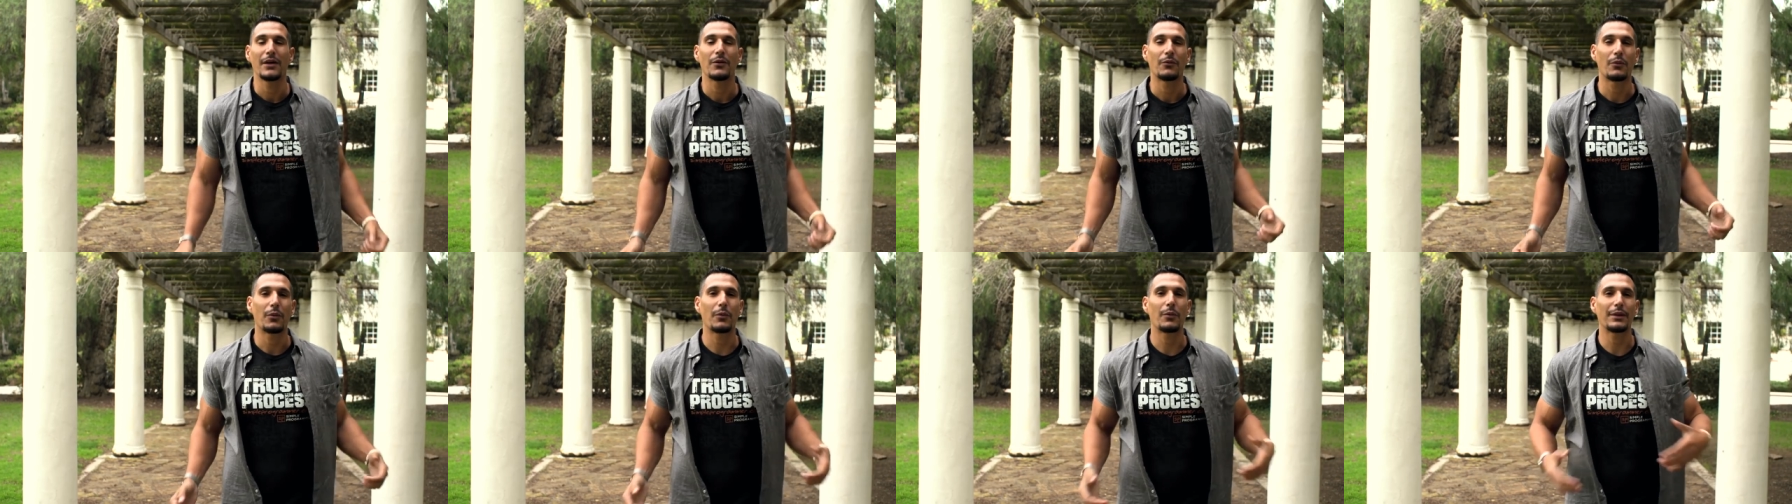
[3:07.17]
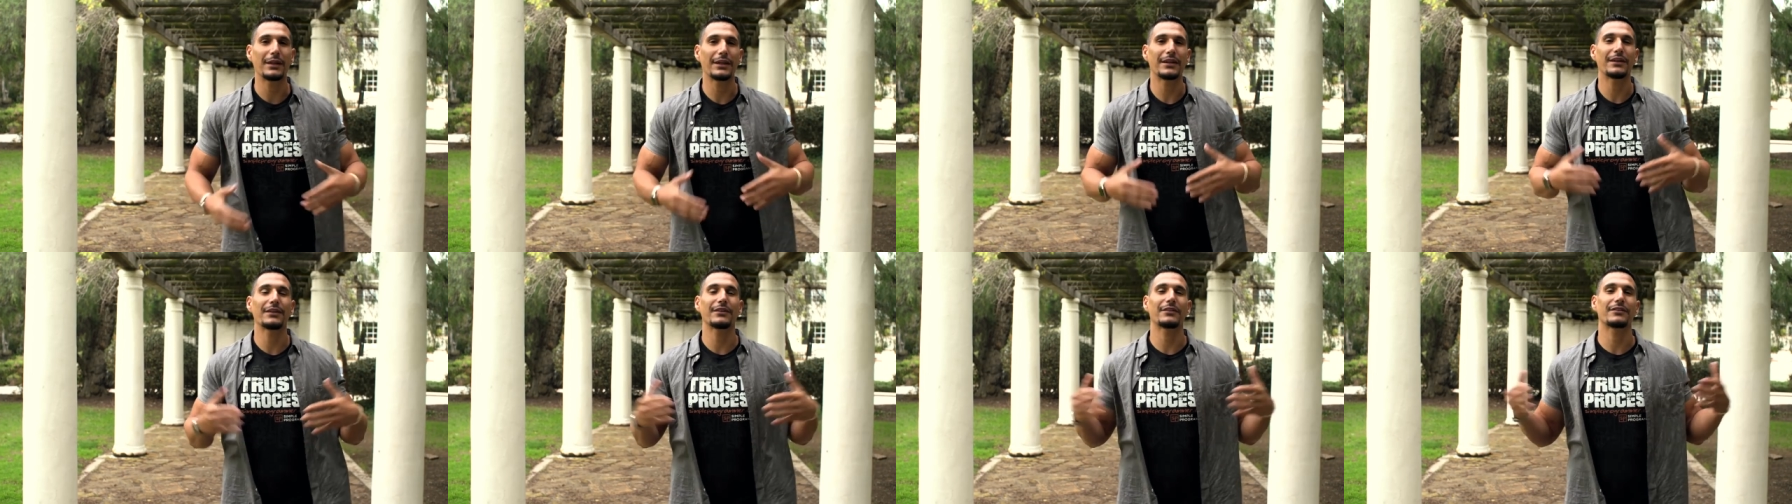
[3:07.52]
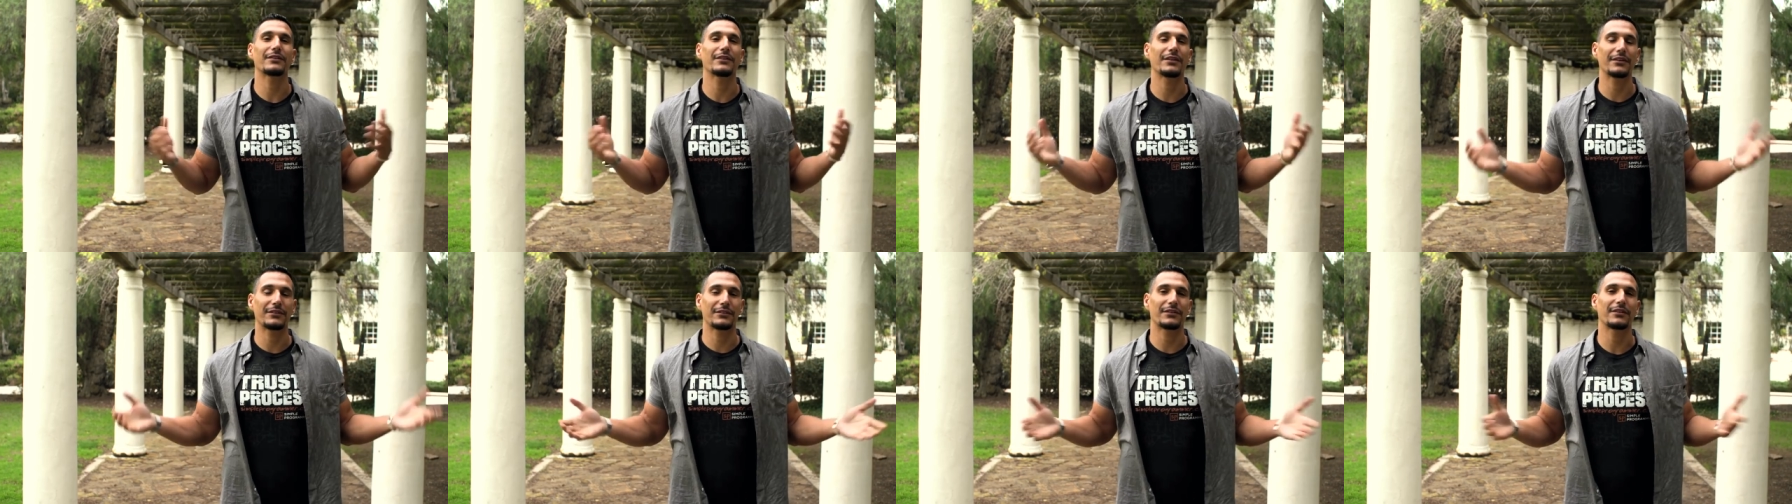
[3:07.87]
What we need
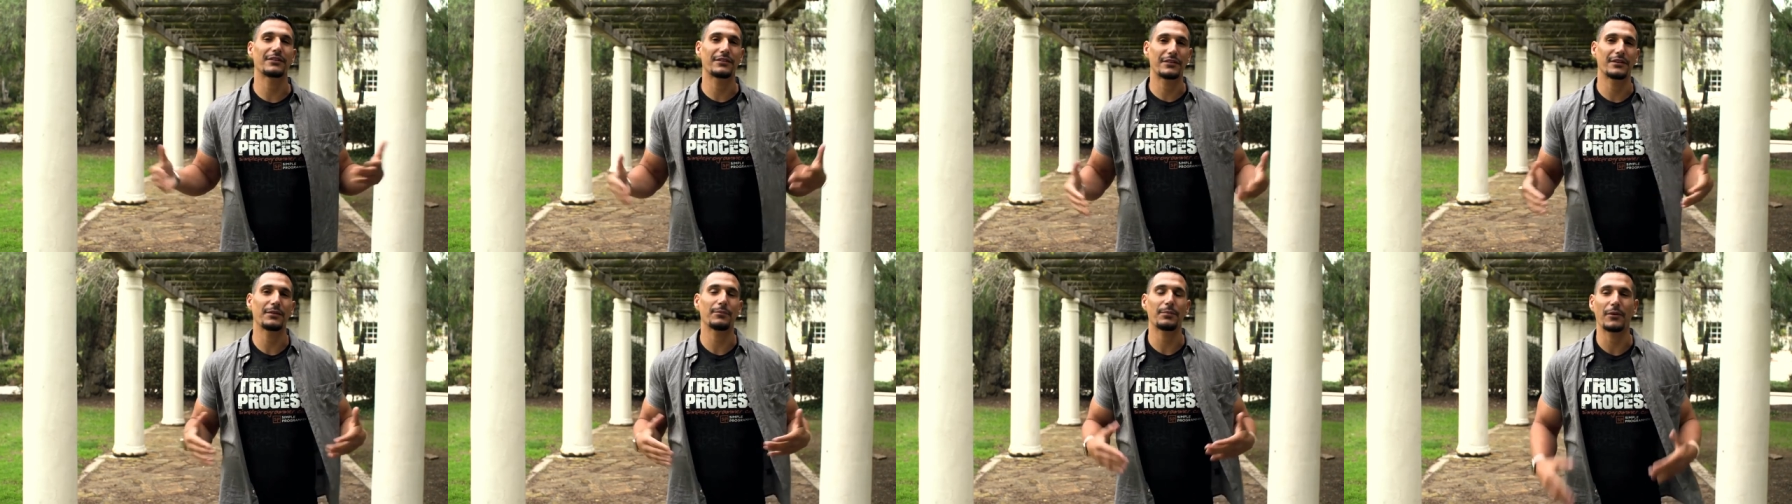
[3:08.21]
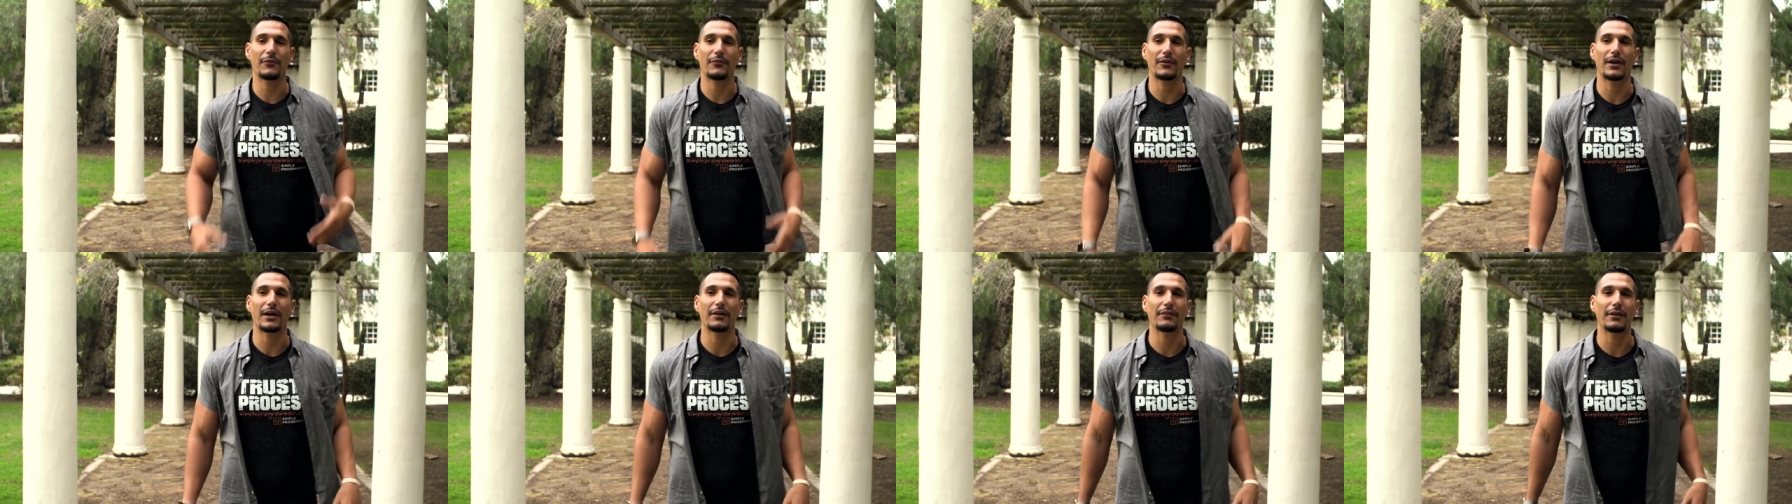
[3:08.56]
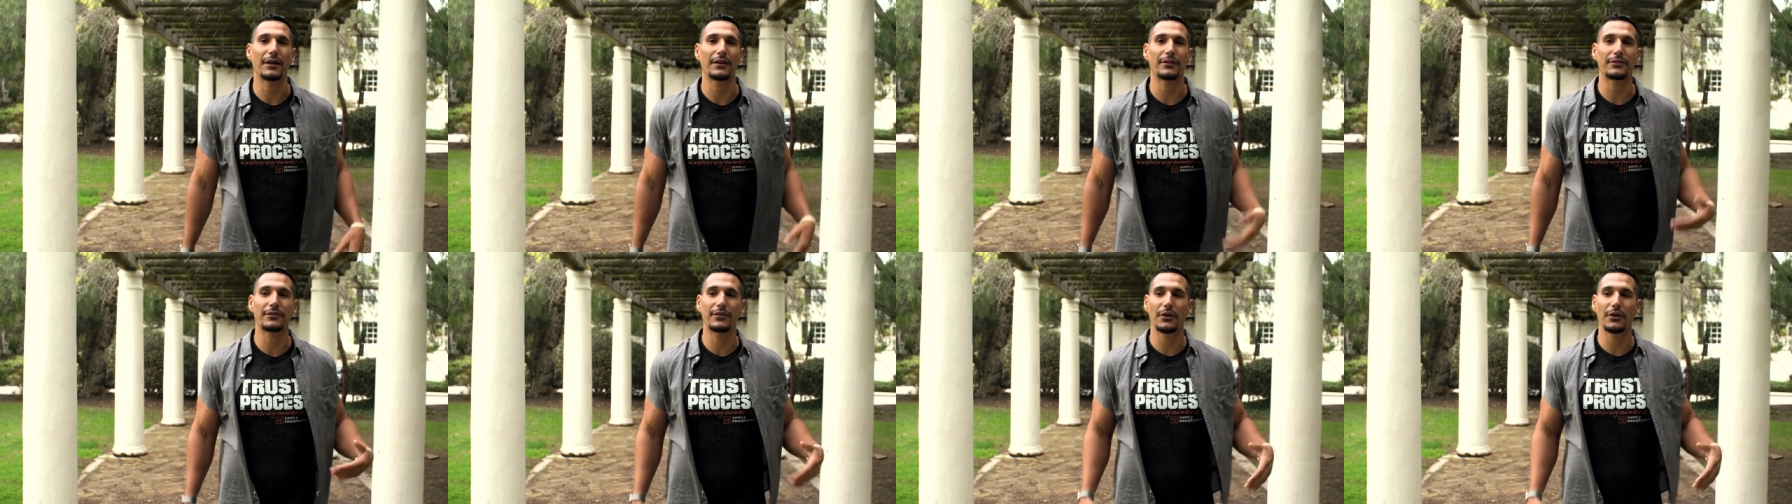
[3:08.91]
is to simplify, right?